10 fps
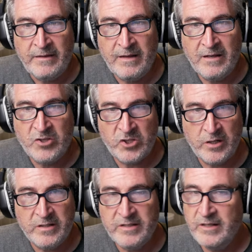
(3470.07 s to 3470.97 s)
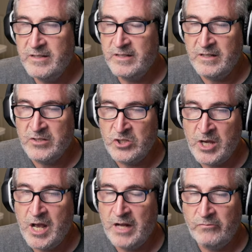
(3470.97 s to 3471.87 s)
Star Citizen is
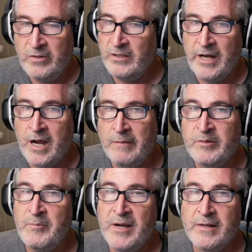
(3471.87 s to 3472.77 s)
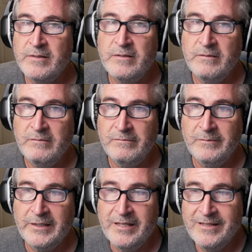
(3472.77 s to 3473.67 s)
not really optimized
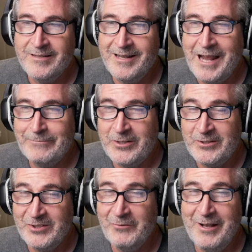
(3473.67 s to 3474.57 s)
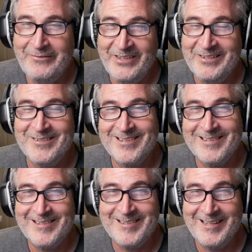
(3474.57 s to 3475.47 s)
because after 12 years,
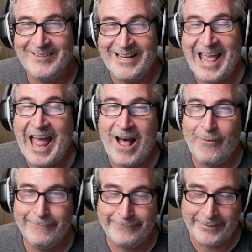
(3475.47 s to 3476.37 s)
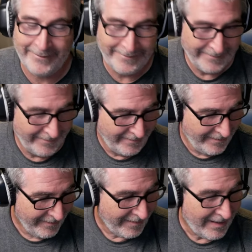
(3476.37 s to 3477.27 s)
it's still in alpha.
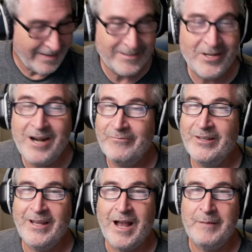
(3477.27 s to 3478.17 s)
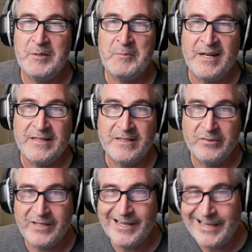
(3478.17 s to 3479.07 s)
It's not really optimized, so
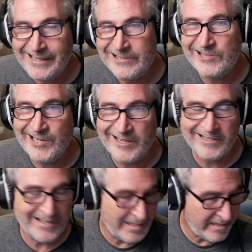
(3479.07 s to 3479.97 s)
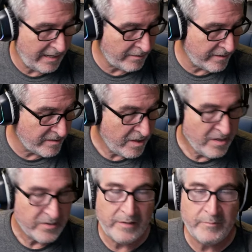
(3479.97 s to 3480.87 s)
it kind of chugs at areas. So I'm